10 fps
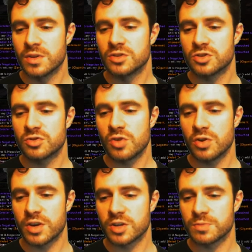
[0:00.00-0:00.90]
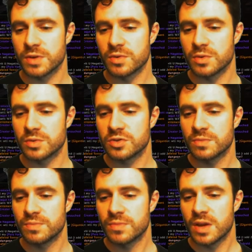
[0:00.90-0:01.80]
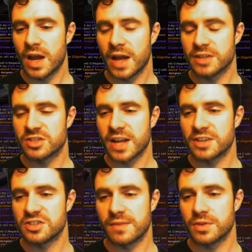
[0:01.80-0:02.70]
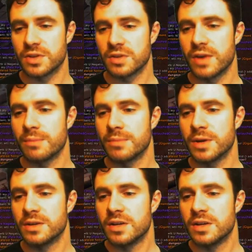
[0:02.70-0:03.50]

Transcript: Strong Grasping Roots and slashes everything around me.